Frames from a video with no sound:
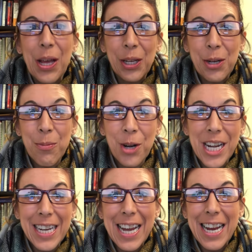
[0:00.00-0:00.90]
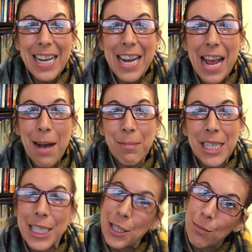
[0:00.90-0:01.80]
Good morning and happy
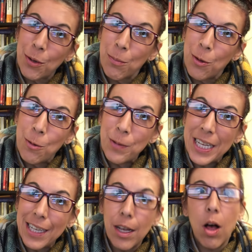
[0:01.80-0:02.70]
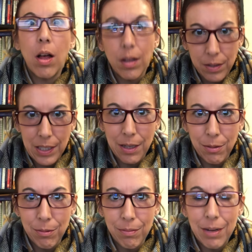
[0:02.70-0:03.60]
Super Bowl week.
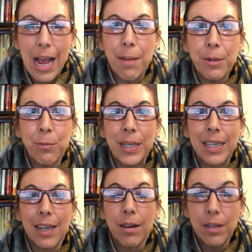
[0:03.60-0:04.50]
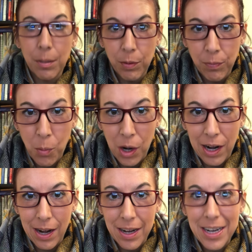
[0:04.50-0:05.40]
Also, happy week number
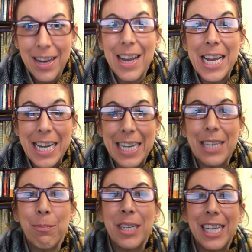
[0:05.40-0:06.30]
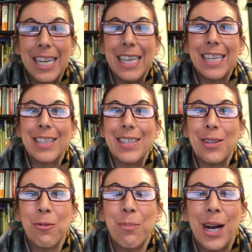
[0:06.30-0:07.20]
4 and beginning
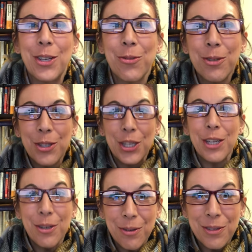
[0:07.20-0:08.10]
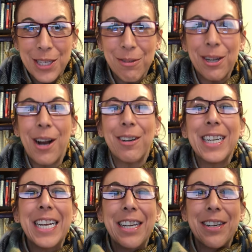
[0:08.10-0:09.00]
to module 2. So we're
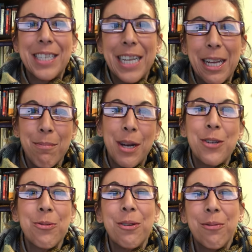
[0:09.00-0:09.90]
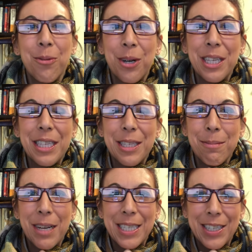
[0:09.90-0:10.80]
already in our second module for the
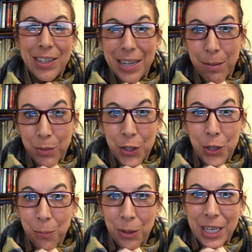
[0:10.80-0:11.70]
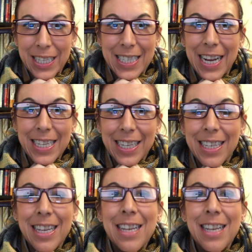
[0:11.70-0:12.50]
semester and I'm super excited.